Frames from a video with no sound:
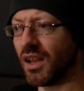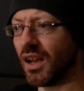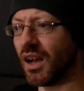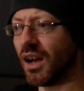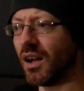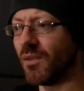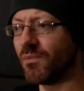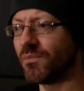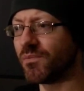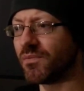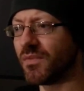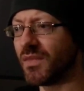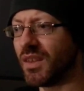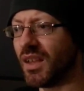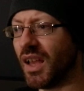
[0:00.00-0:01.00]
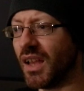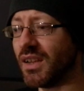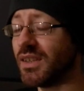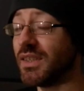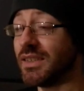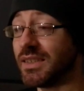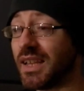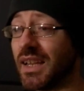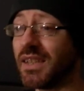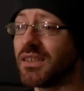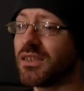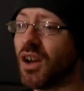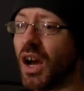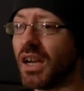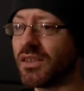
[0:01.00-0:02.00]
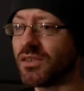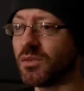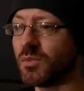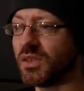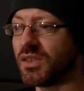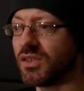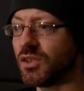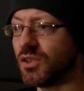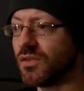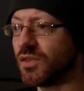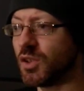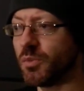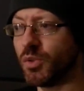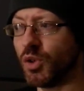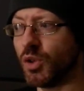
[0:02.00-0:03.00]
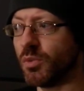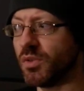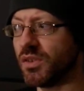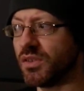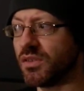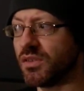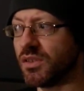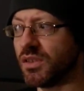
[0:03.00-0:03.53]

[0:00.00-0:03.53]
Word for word: Um, and it is getting tiresome. It serves no purpose.